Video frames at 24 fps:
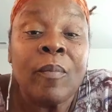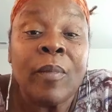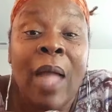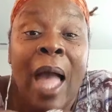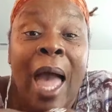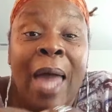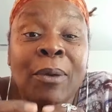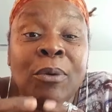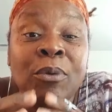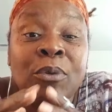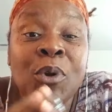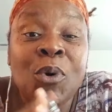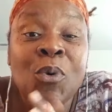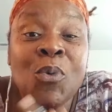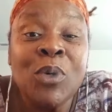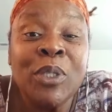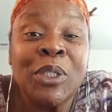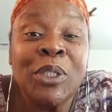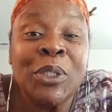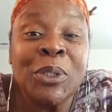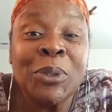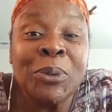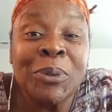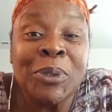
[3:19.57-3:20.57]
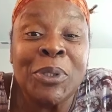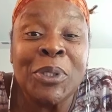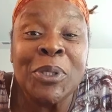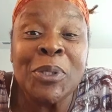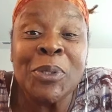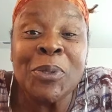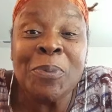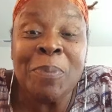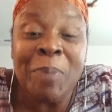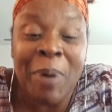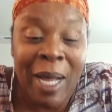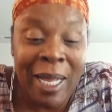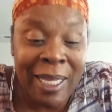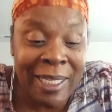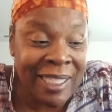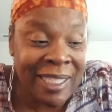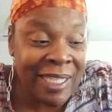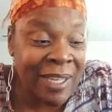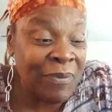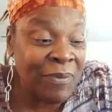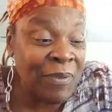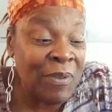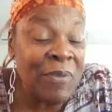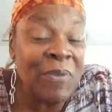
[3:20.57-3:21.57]
I don't know what you'll do, but
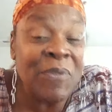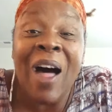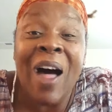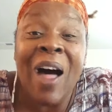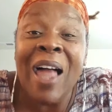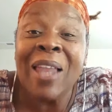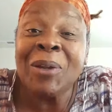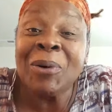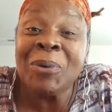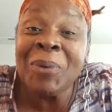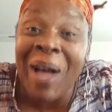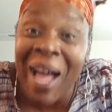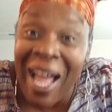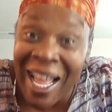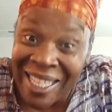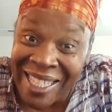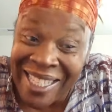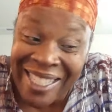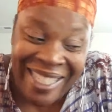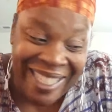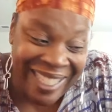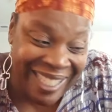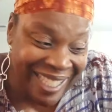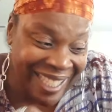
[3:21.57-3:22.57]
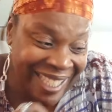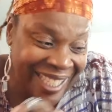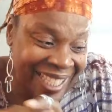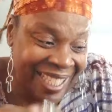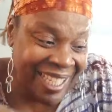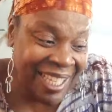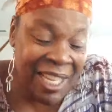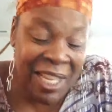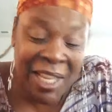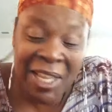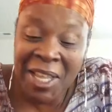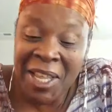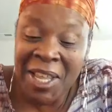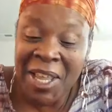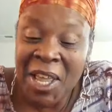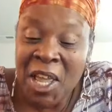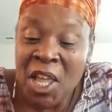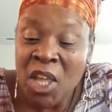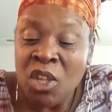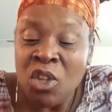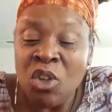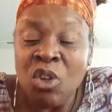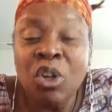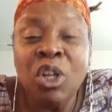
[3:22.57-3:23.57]
if you follow us,
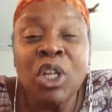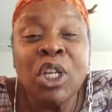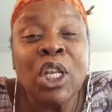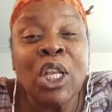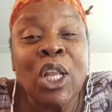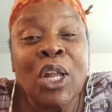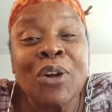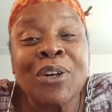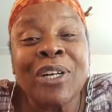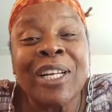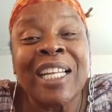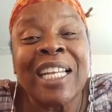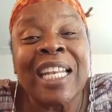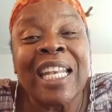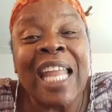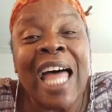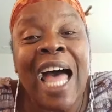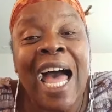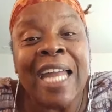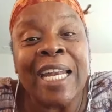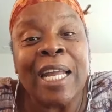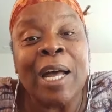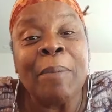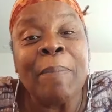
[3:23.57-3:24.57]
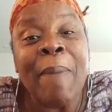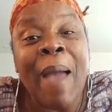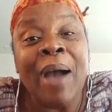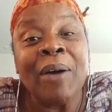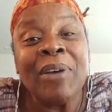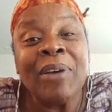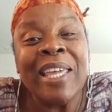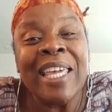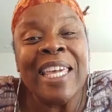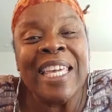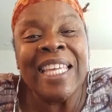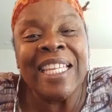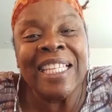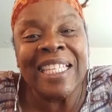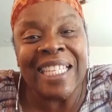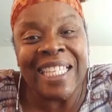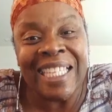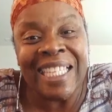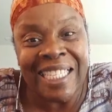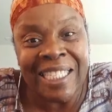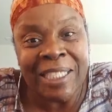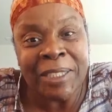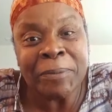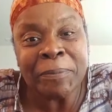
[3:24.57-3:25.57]
you'll learn a lot about
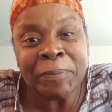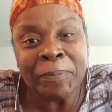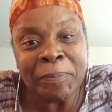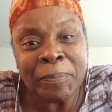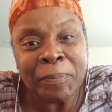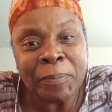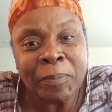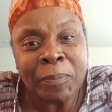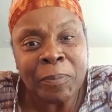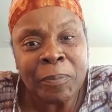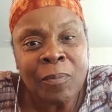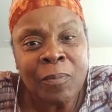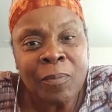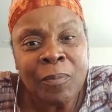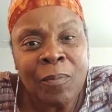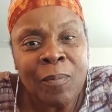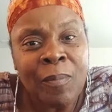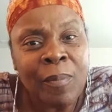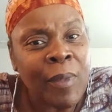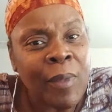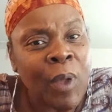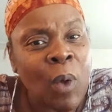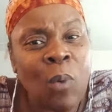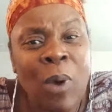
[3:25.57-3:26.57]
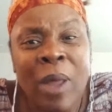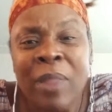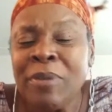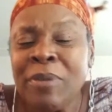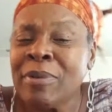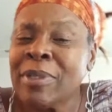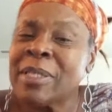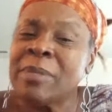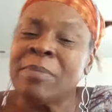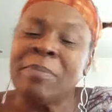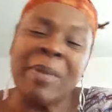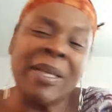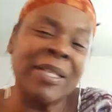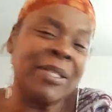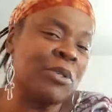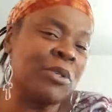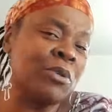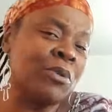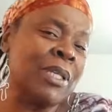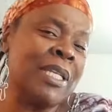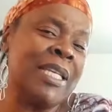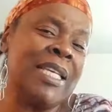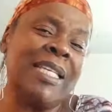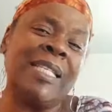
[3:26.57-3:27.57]
healing. Whether it's
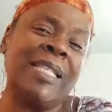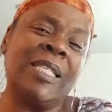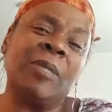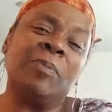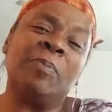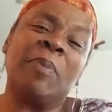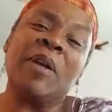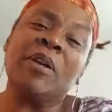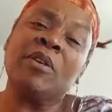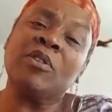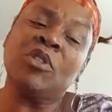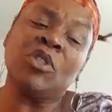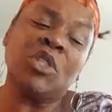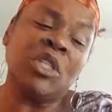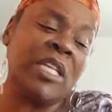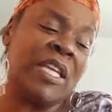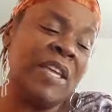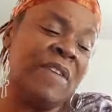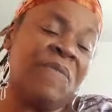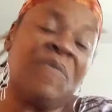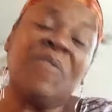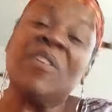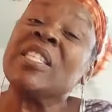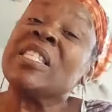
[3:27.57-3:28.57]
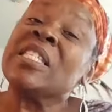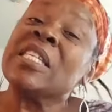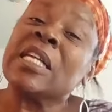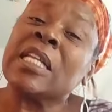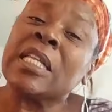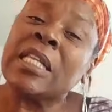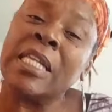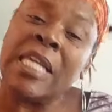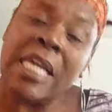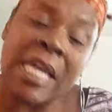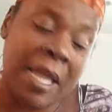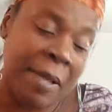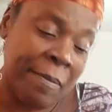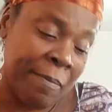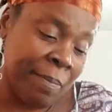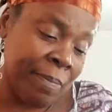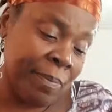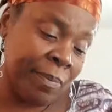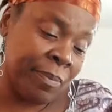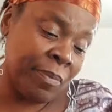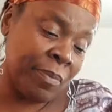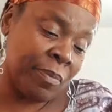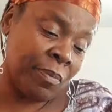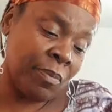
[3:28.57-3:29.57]
mentally, spiritually, physically,
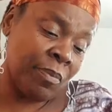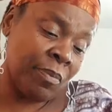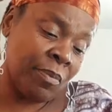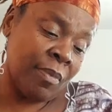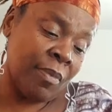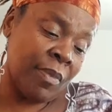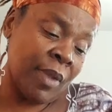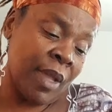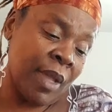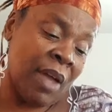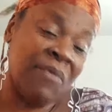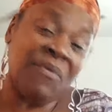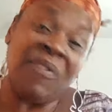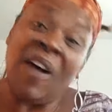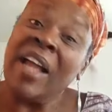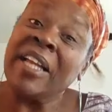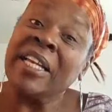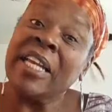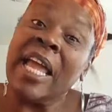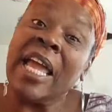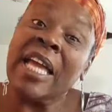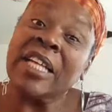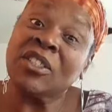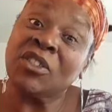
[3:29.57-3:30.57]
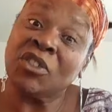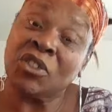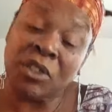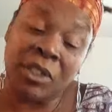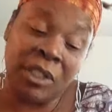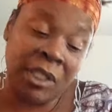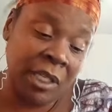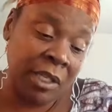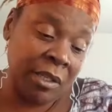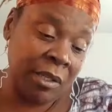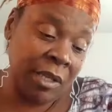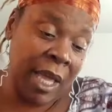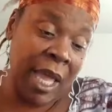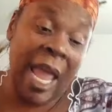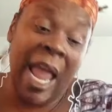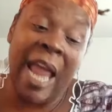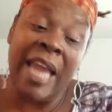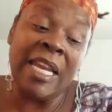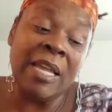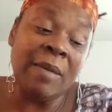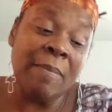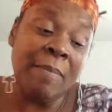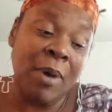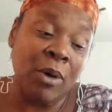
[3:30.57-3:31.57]
financially,
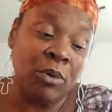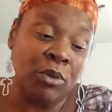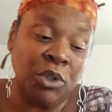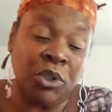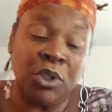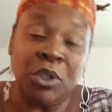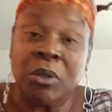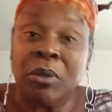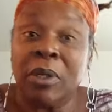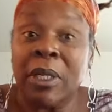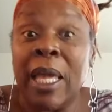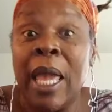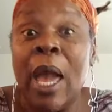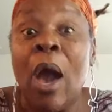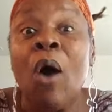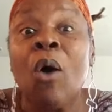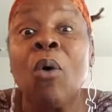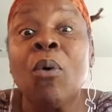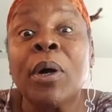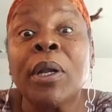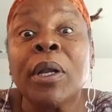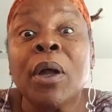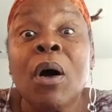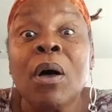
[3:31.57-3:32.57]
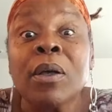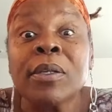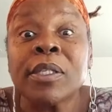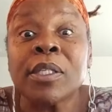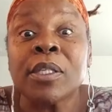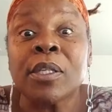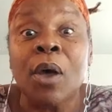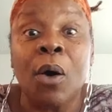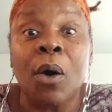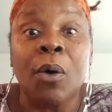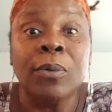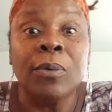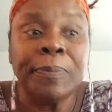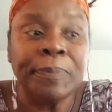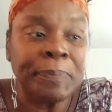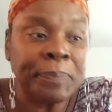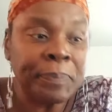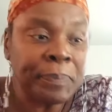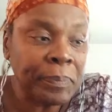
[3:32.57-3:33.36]
and emotionally. Oh, and also,